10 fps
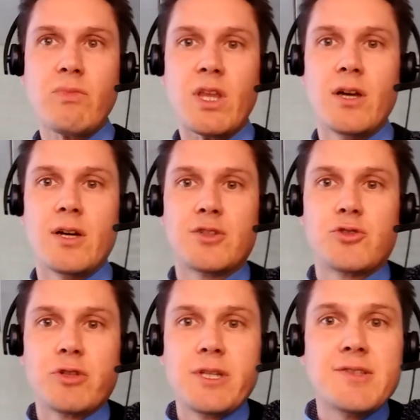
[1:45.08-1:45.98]

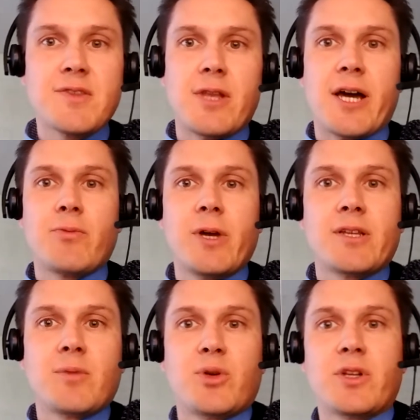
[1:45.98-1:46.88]
to release the
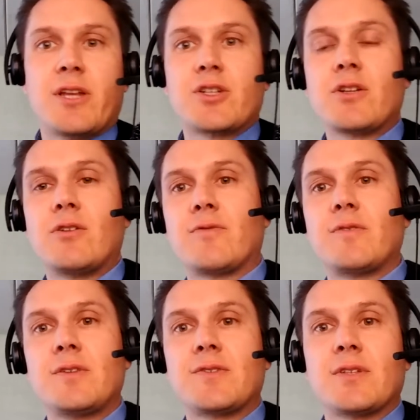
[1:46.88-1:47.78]
lightweighting potential of
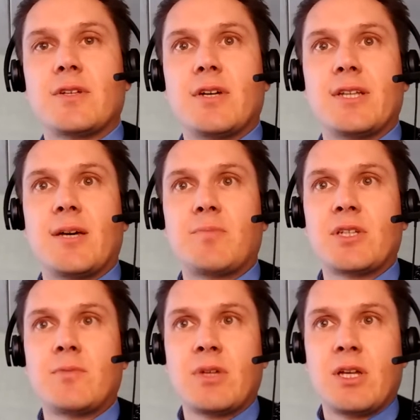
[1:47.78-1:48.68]
this
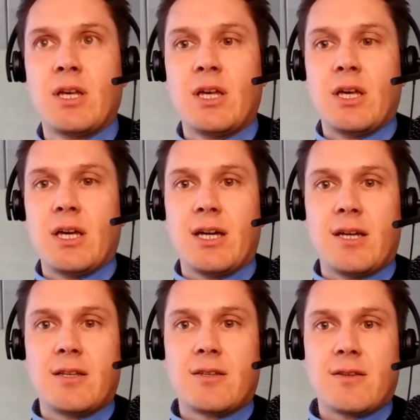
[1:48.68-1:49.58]
adapter.
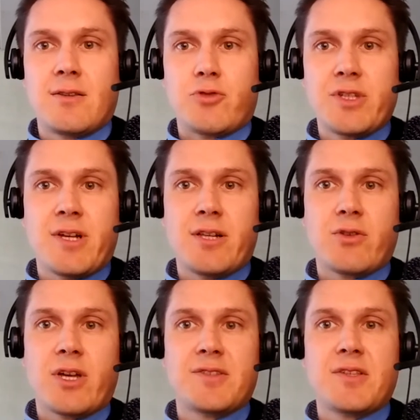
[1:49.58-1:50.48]
And the result you
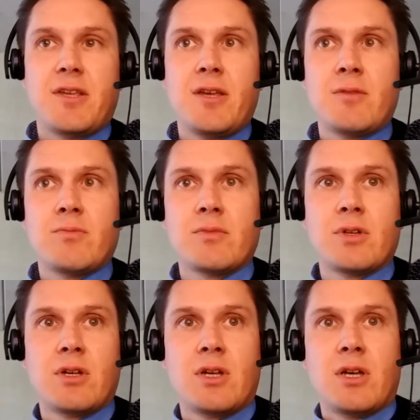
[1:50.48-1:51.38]
can see here.
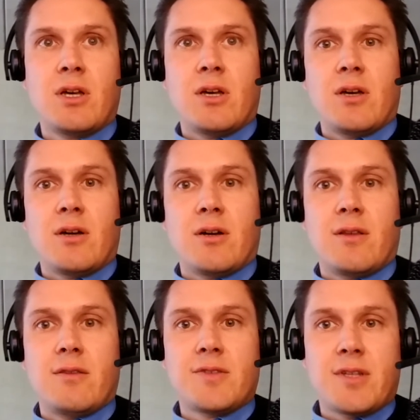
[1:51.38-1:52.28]

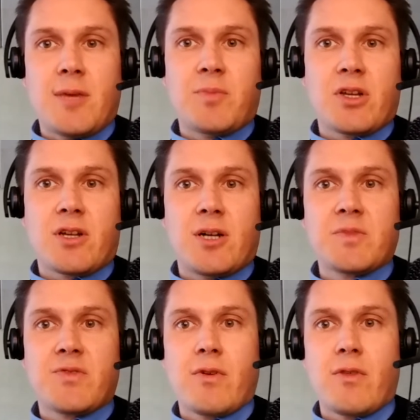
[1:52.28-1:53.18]
This adapter
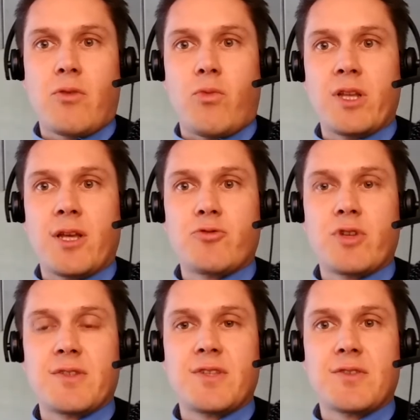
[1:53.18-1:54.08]
comes with
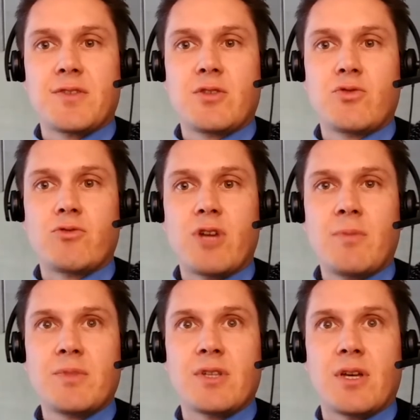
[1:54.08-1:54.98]
162
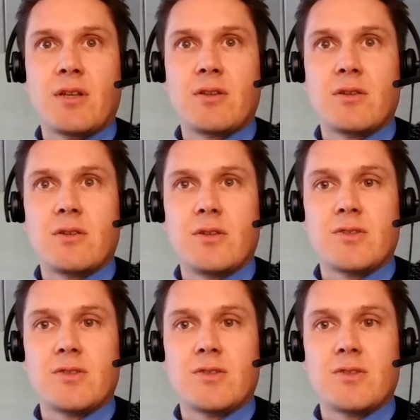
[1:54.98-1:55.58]
grams and is